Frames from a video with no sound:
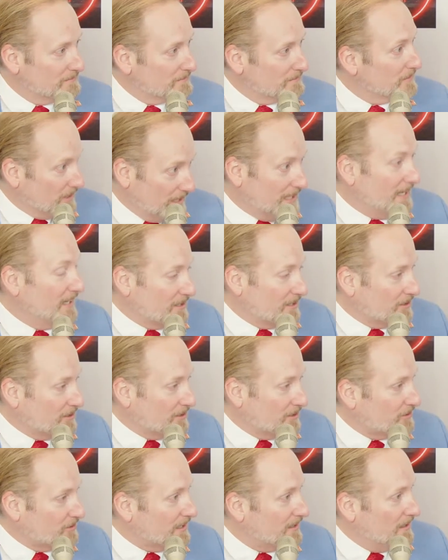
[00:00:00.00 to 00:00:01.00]
You're going to hit the
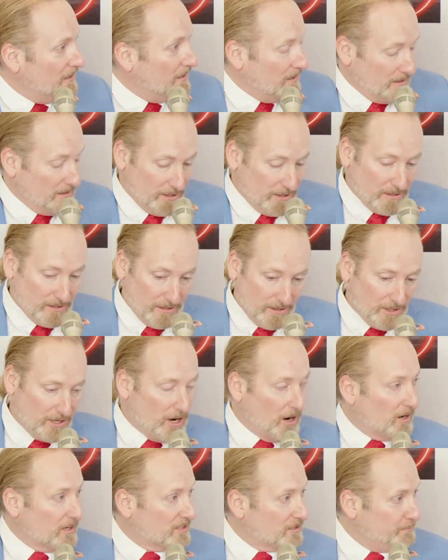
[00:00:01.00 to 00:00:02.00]
tree. Your
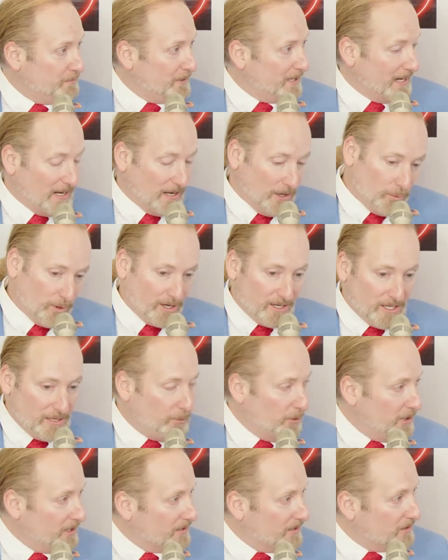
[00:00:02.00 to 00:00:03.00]
car's spinning out. Where do you
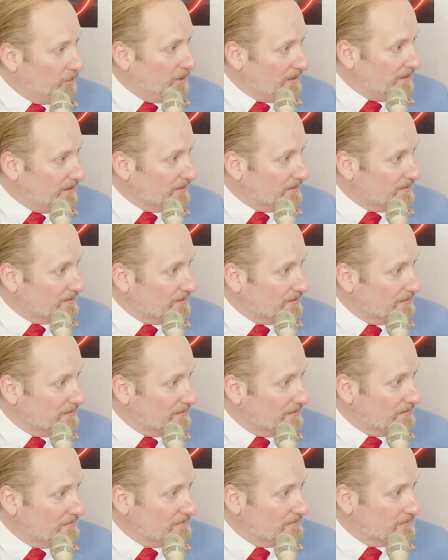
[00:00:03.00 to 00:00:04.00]
point the wheels?
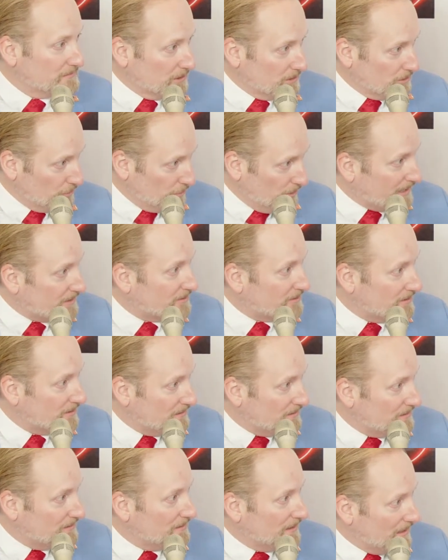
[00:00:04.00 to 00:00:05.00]
The direction that
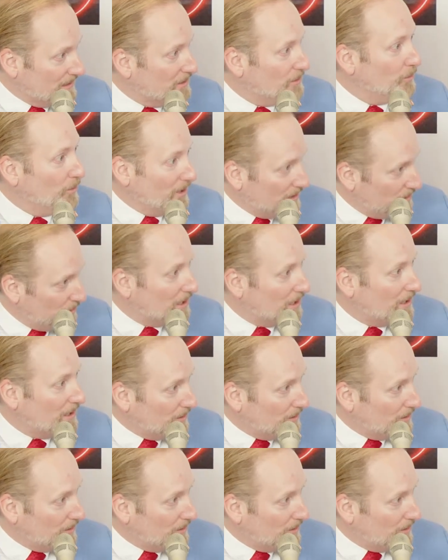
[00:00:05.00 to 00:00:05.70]
you want to go.